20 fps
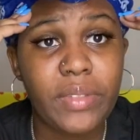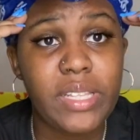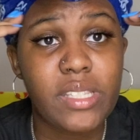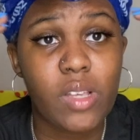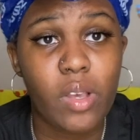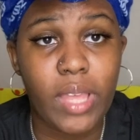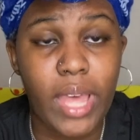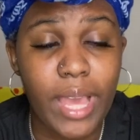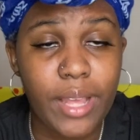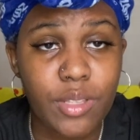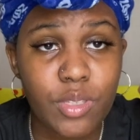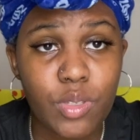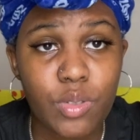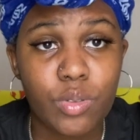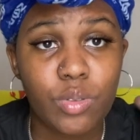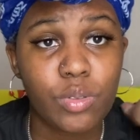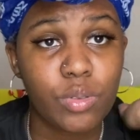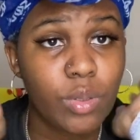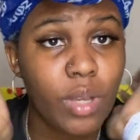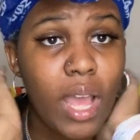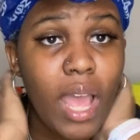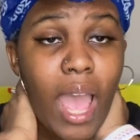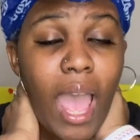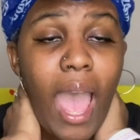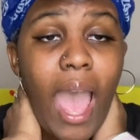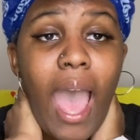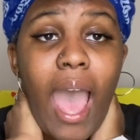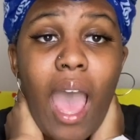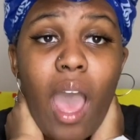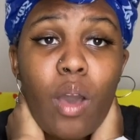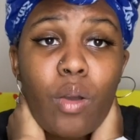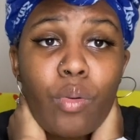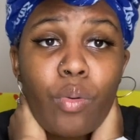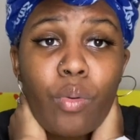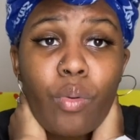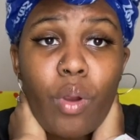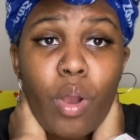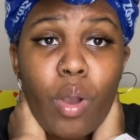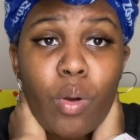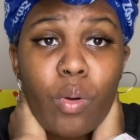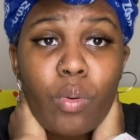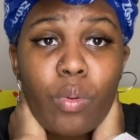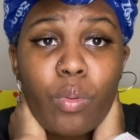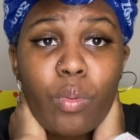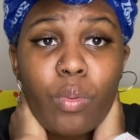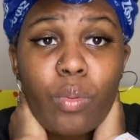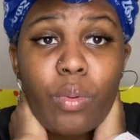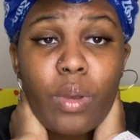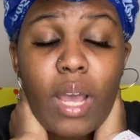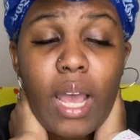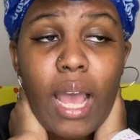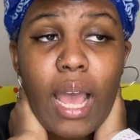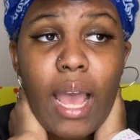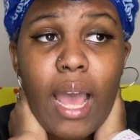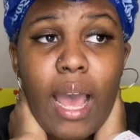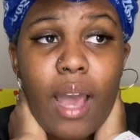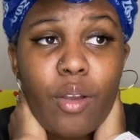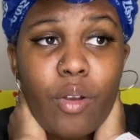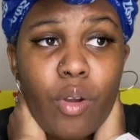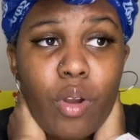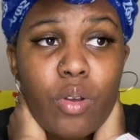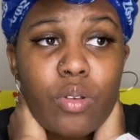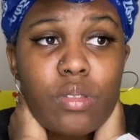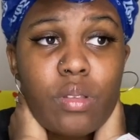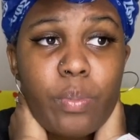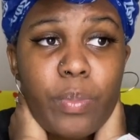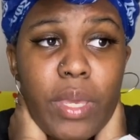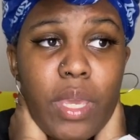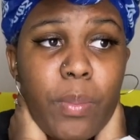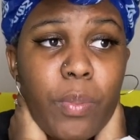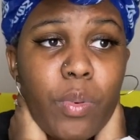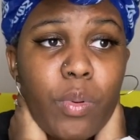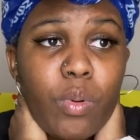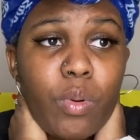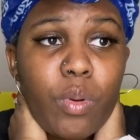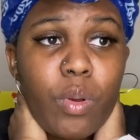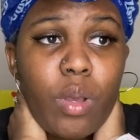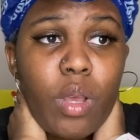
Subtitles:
it's okay to outgrow some people.